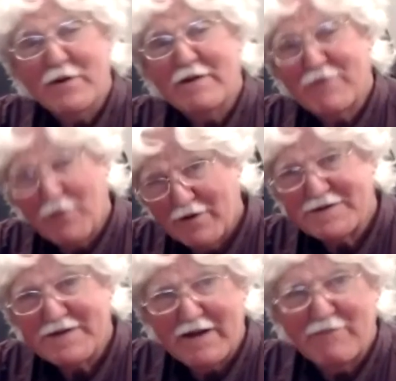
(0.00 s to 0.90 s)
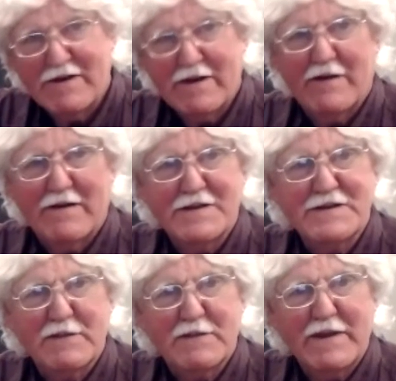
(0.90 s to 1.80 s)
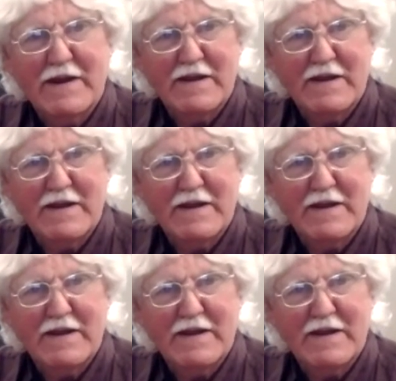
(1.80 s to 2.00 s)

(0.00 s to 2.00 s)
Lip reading: of course, and regardless at the beginning of